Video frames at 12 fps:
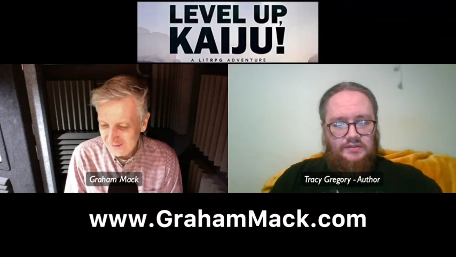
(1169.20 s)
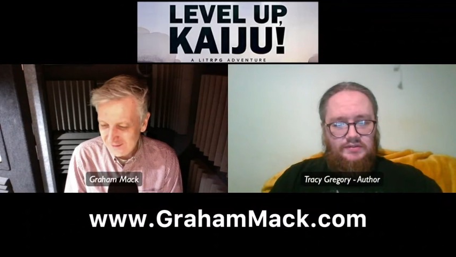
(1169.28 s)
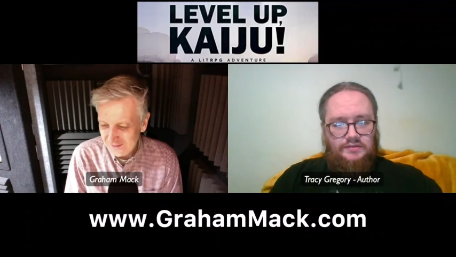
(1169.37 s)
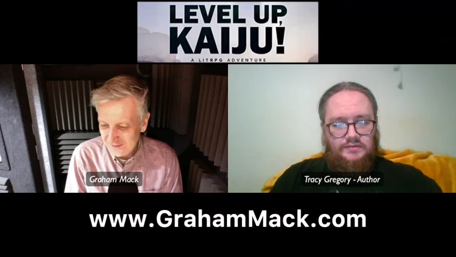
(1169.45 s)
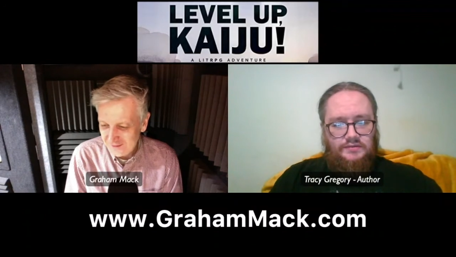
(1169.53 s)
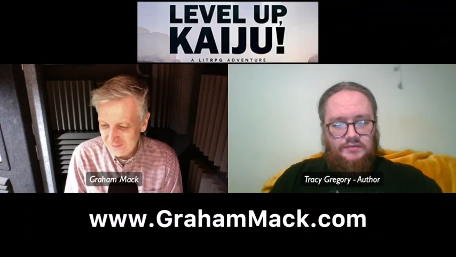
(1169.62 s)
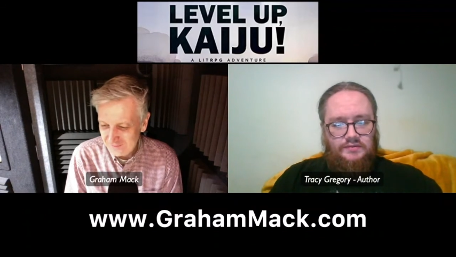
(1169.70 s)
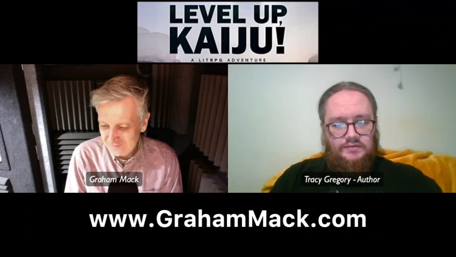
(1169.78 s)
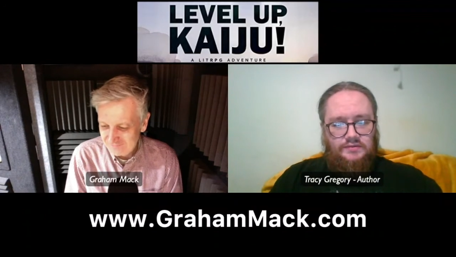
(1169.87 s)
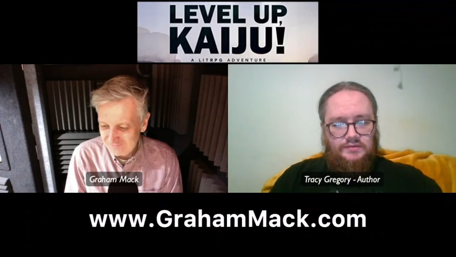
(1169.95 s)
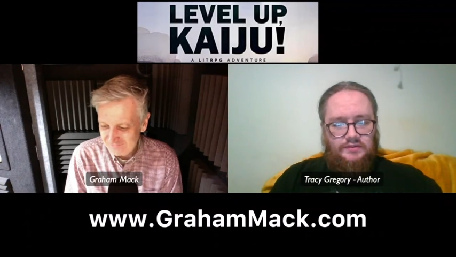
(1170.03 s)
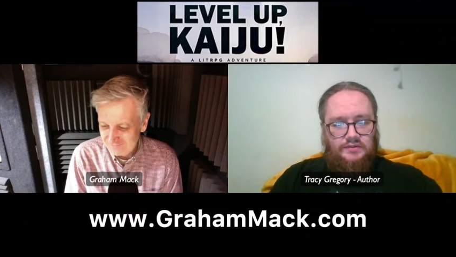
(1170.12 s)

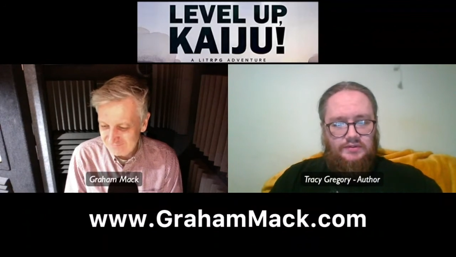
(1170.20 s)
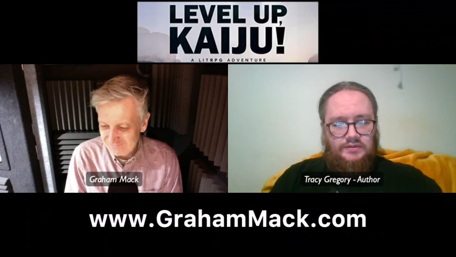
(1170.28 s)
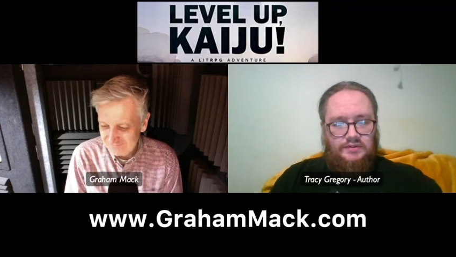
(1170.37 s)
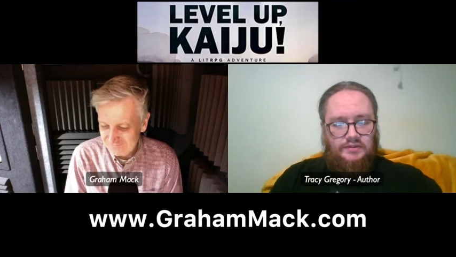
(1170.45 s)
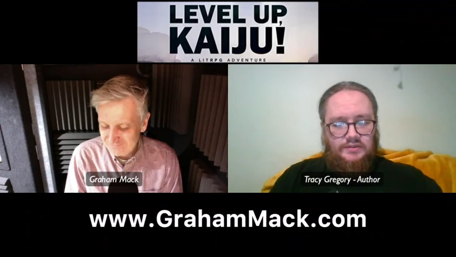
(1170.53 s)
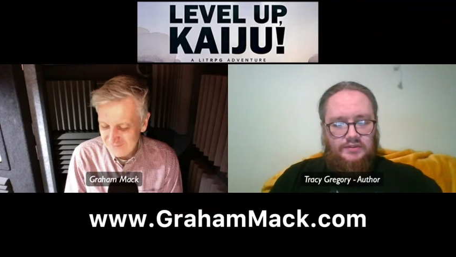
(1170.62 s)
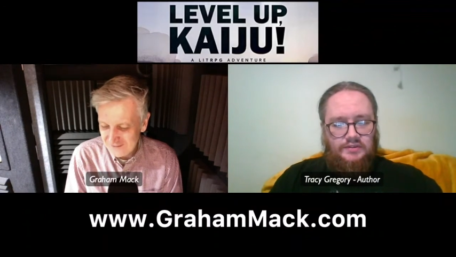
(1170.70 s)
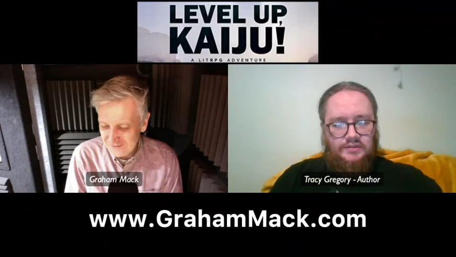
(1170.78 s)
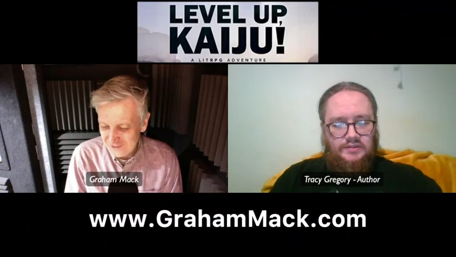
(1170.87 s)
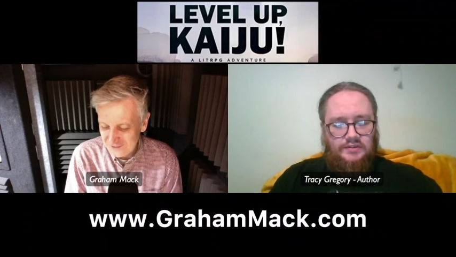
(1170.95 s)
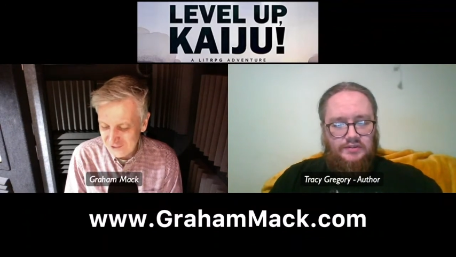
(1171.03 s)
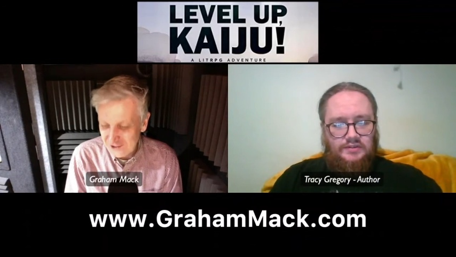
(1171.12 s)
Speaker 1: um,
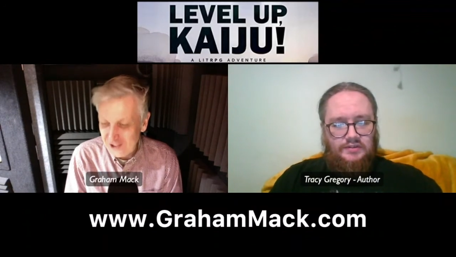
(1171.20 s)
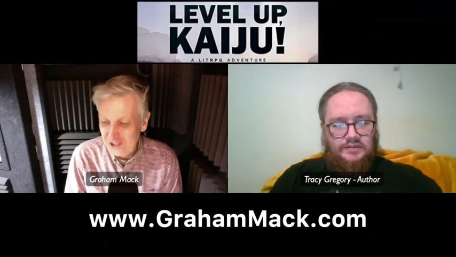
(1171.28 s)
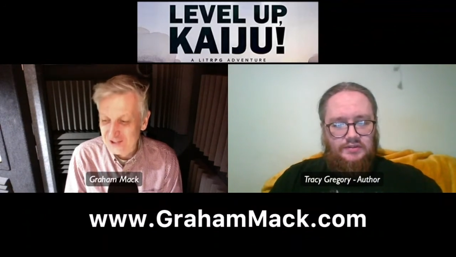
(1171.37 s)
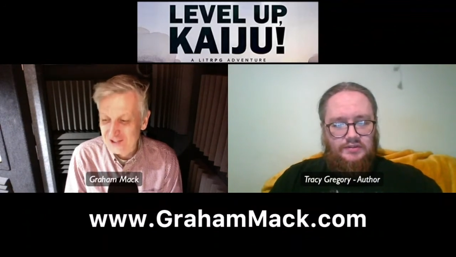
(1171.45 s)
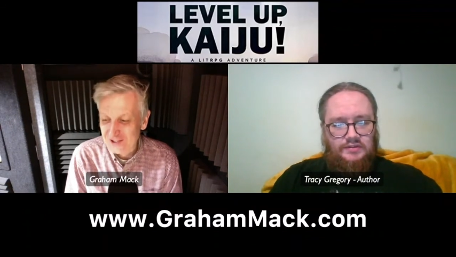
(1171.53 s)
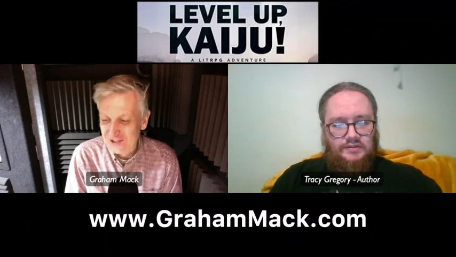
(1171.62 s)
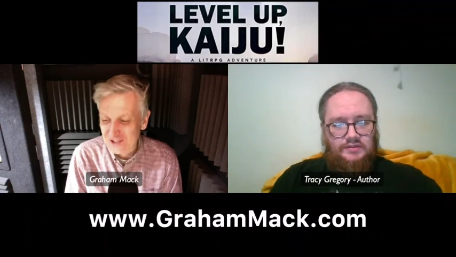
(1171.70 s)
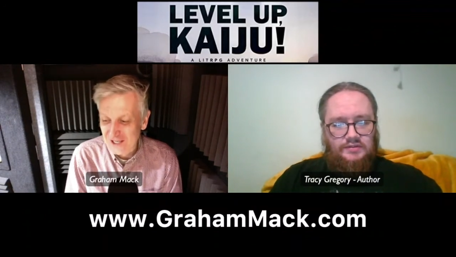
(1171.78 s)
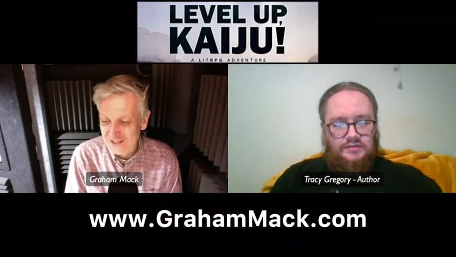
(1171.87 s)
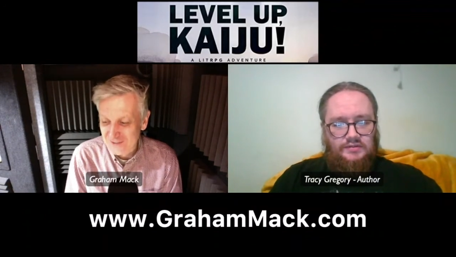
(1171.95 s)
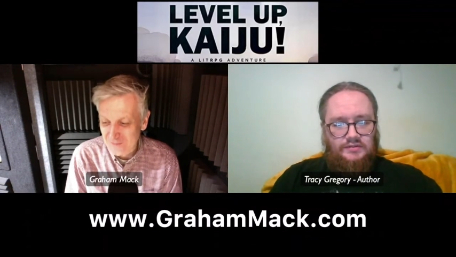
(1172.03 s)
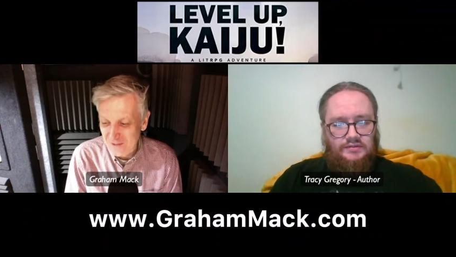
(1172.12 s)
to, to cut to the
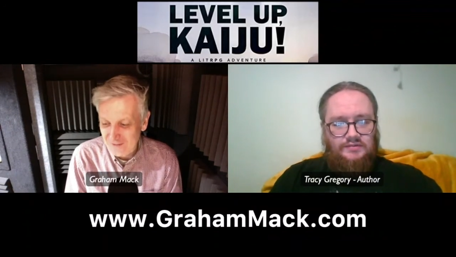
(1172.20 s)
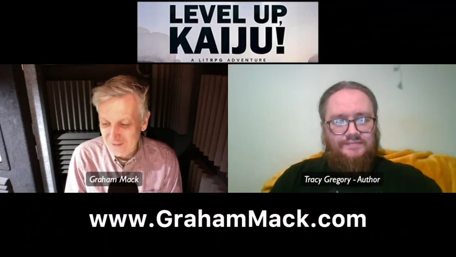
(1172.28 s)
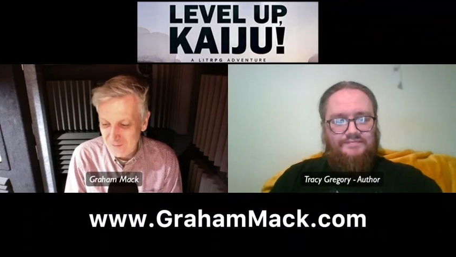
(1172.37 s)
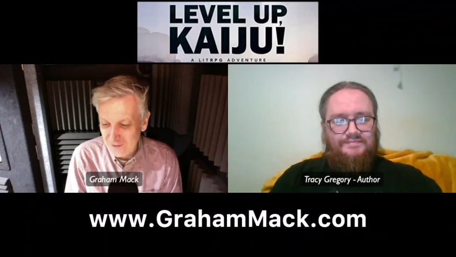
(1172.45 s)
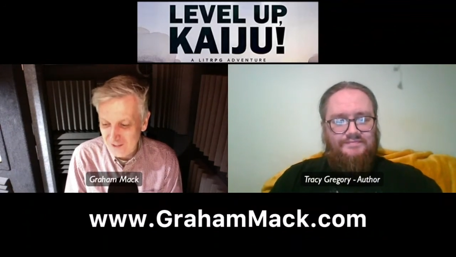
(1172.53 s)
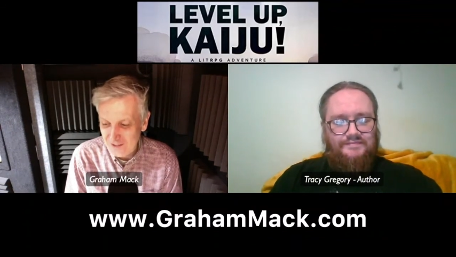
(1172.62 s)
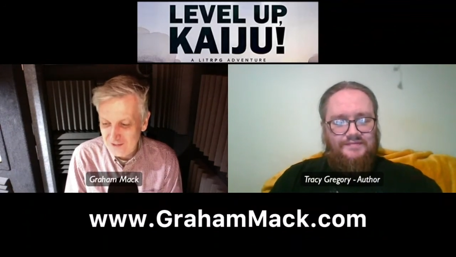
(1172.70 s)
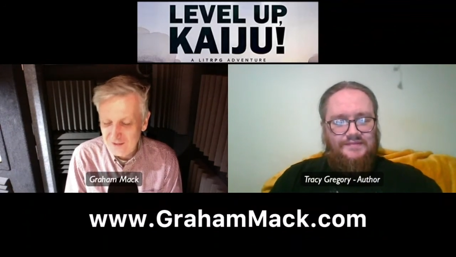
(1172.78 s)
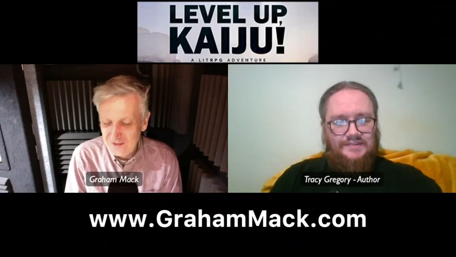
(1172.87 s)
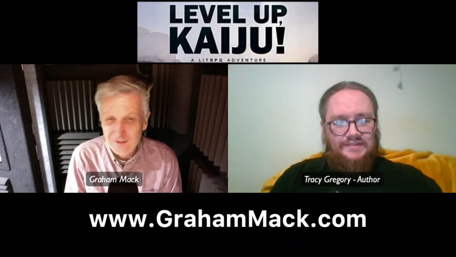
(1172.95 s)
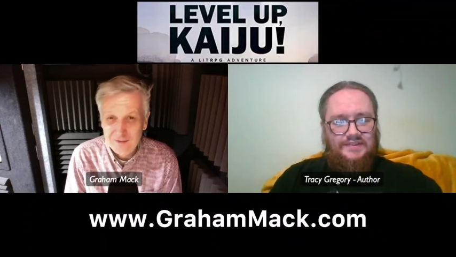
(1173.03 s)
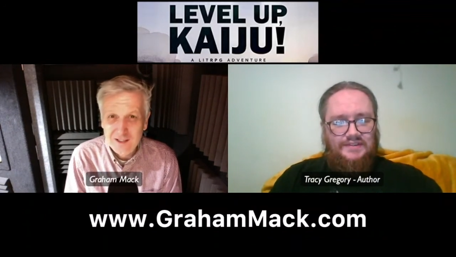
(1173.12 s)
chase about the money, it's
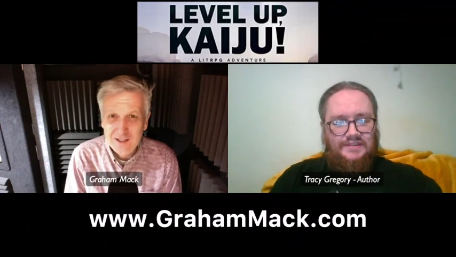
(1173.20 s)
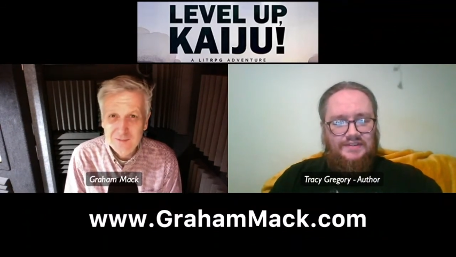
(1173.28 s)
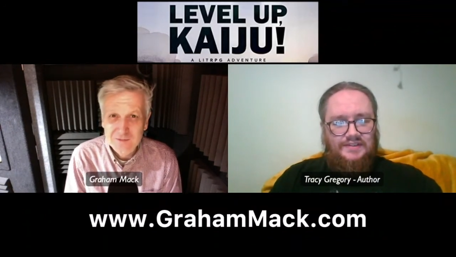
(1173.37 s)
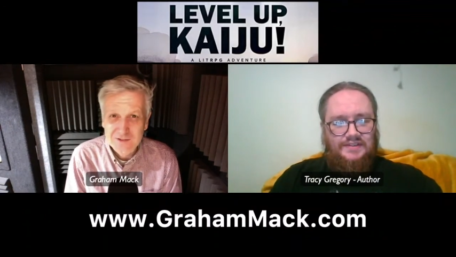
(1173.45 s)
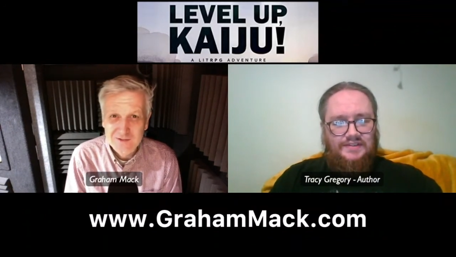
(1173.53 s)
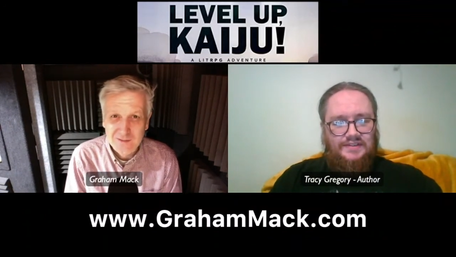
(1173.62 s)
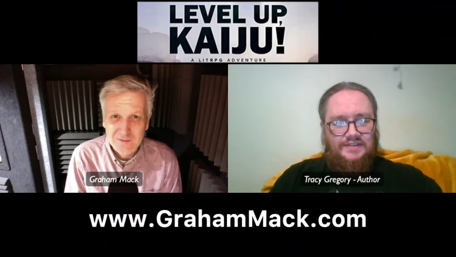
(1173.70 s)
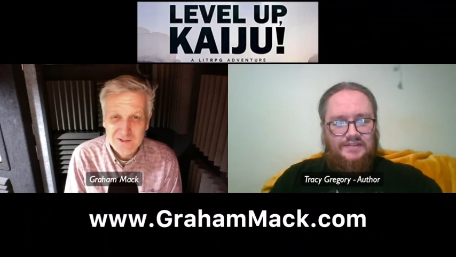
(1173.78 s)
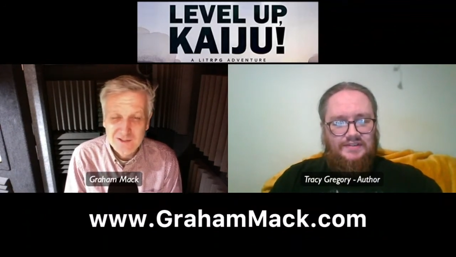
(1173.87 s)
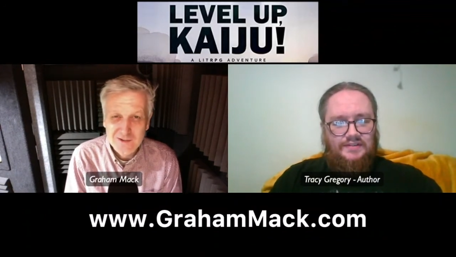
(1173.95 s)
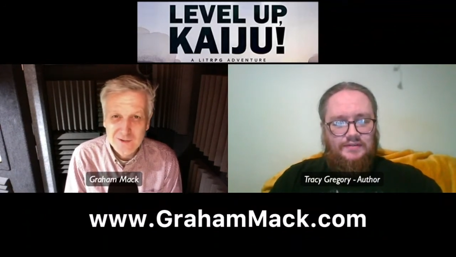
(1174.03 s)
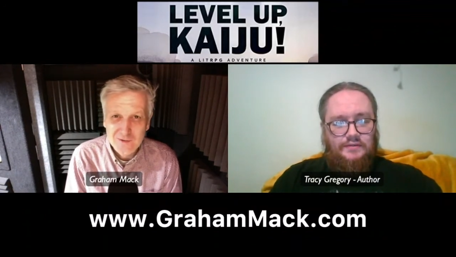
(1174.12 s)
another income stream.
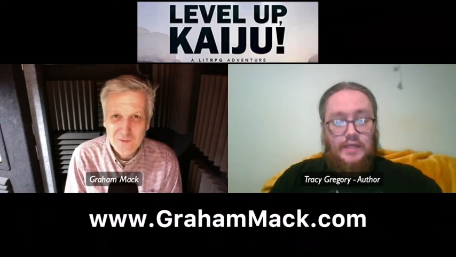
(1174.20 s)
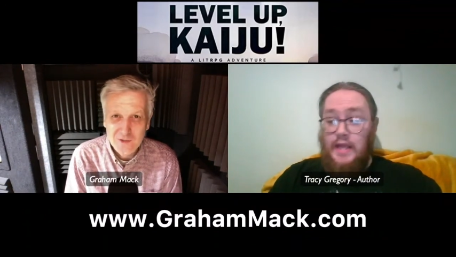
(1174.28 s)
It's another